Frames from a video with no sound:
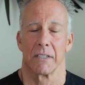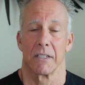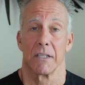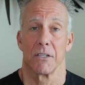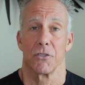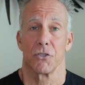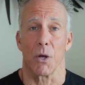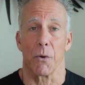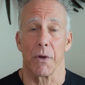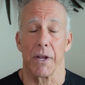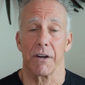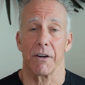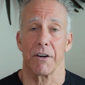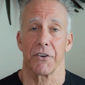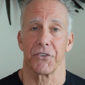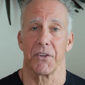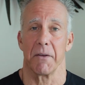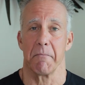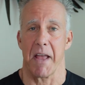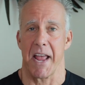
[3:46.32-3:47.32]
So here are
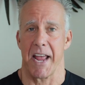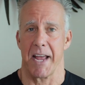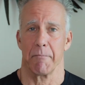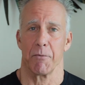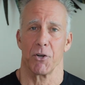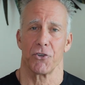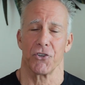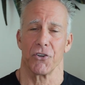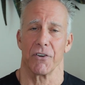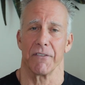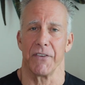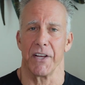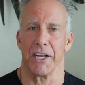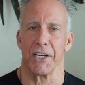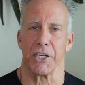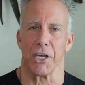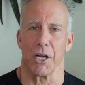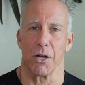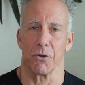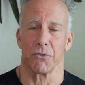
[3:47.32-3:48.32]
some amateur
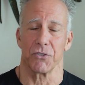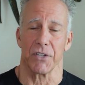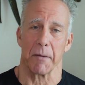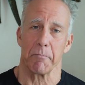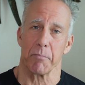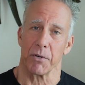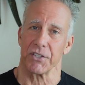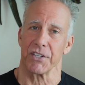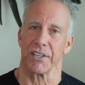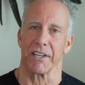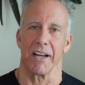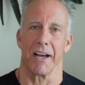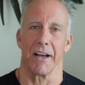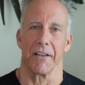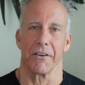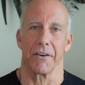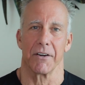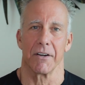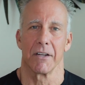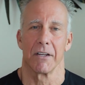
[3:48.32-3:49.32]
videos I put
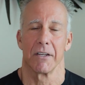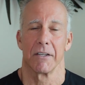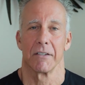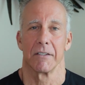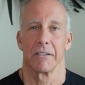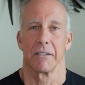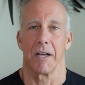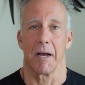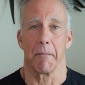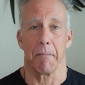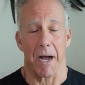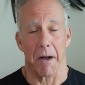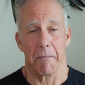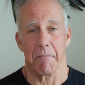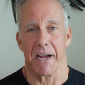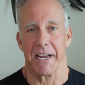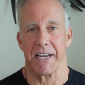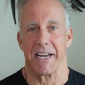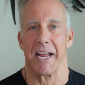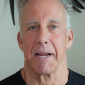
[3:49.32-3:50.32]
together about
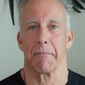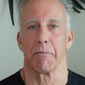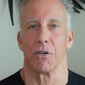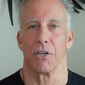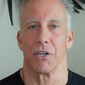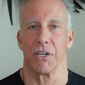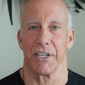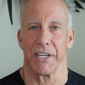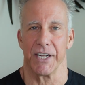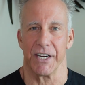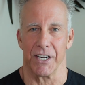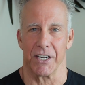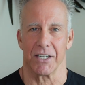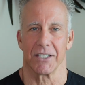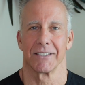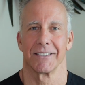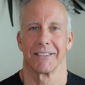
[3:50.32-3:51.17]
my neighborhood here.